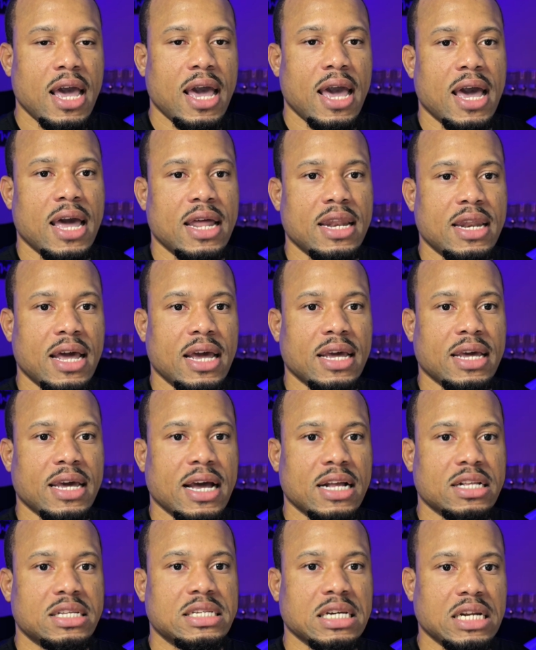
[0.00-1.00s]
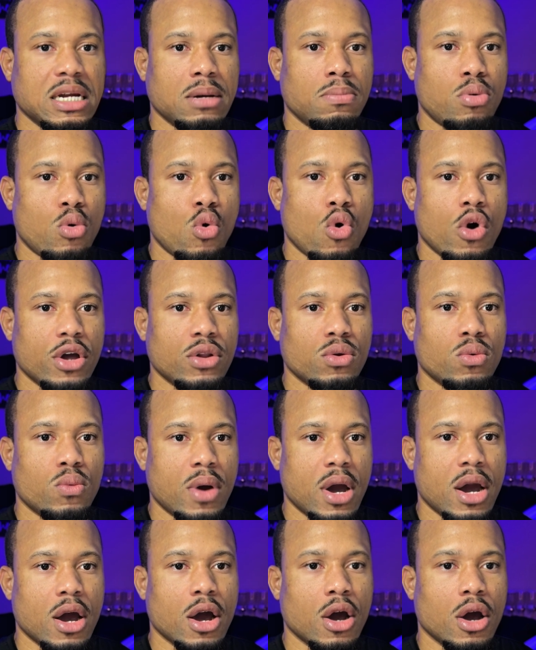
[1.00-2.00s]
and then get to the point
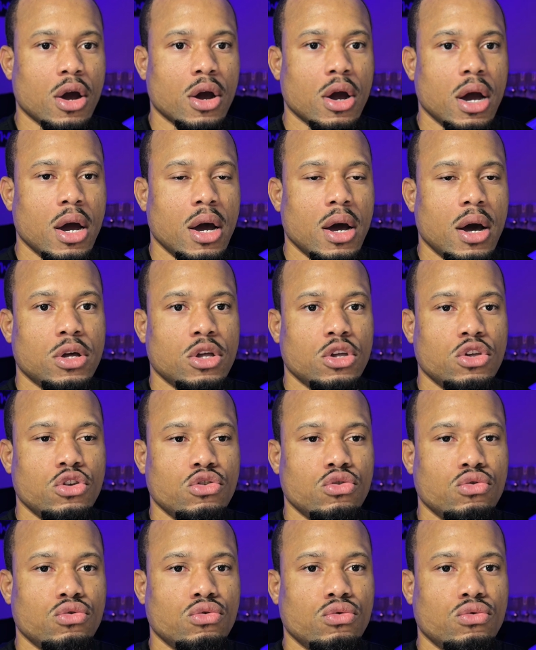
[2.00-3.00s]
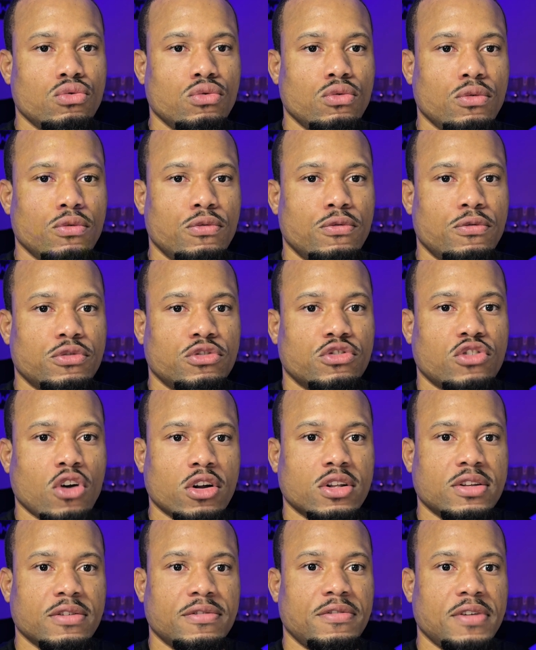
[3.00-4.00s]
where you start
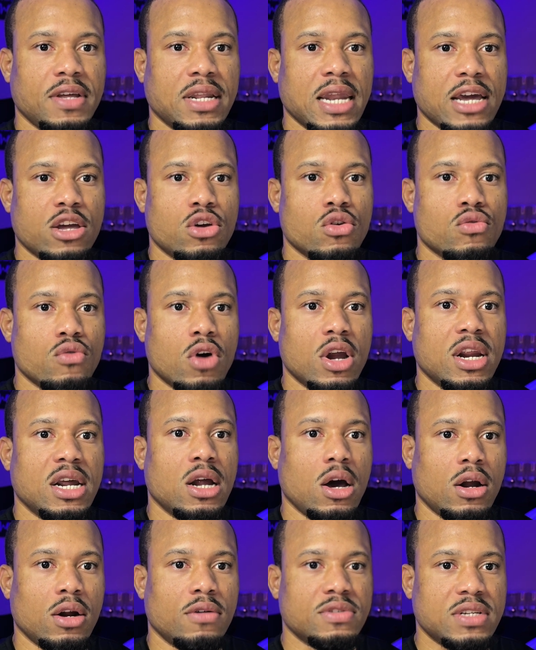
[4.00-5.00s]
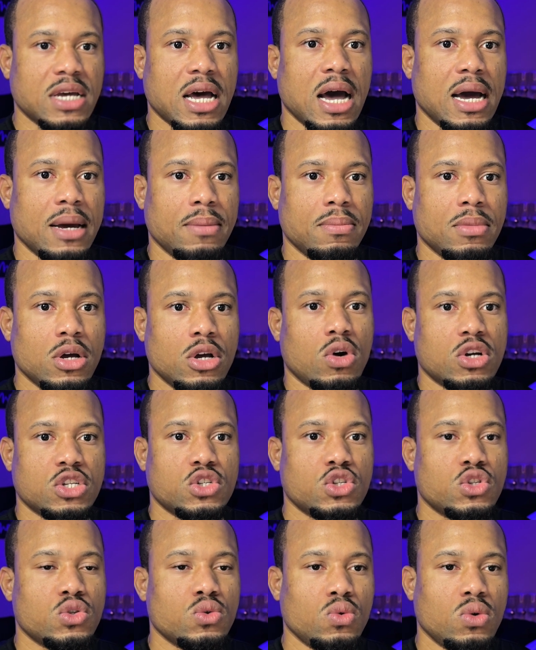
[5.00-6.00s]
to feel like you're running out of time. As
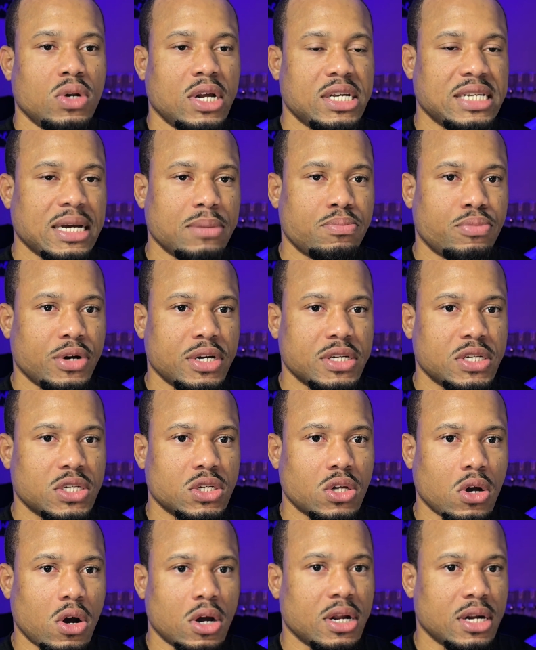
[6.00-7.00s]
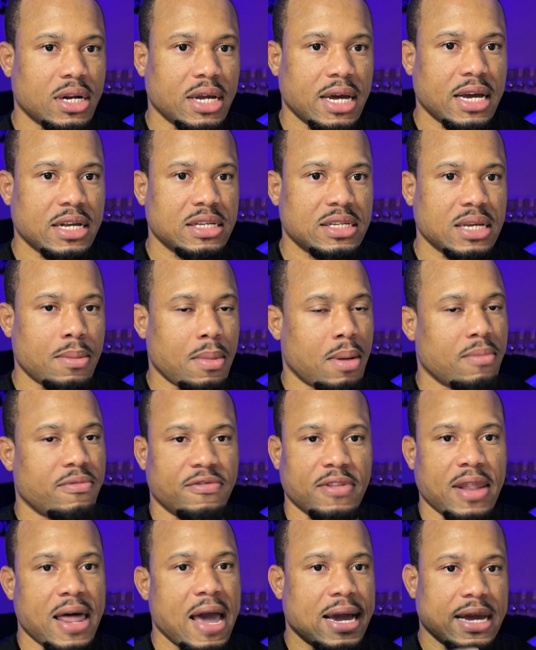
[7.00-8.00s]
soon as I press start on the exam, I'm
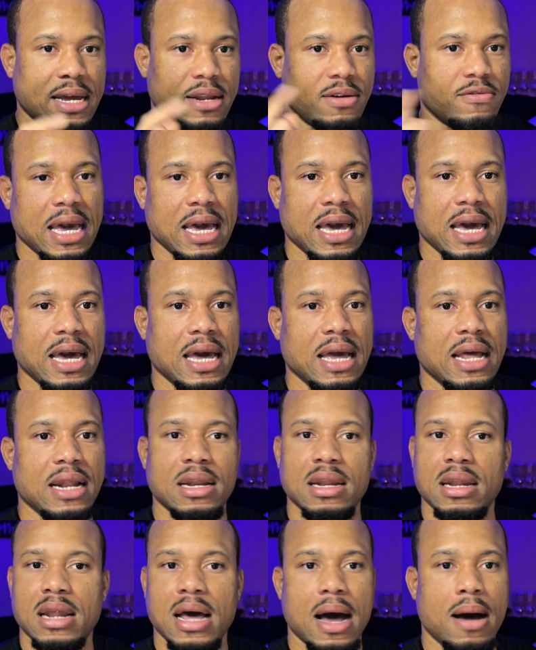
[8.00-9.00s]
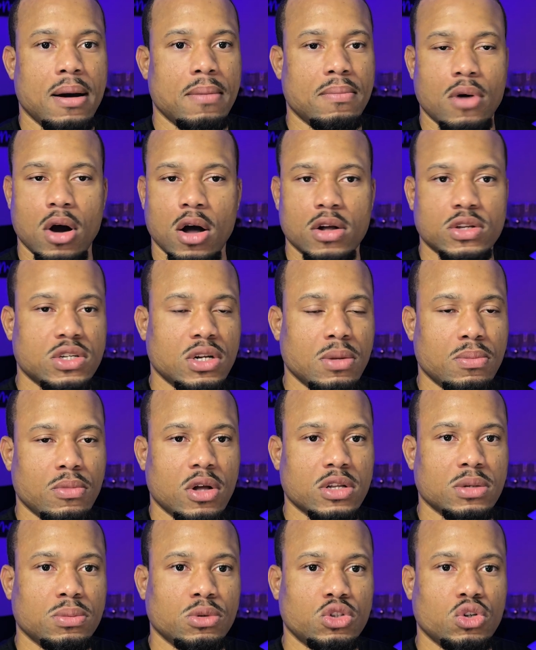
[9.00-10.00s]
flagging and I'm on to the
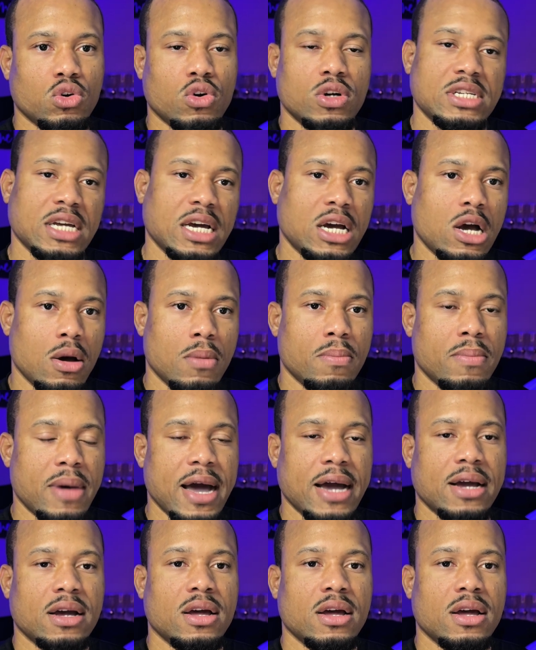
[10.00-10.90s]
multiple choice. I come back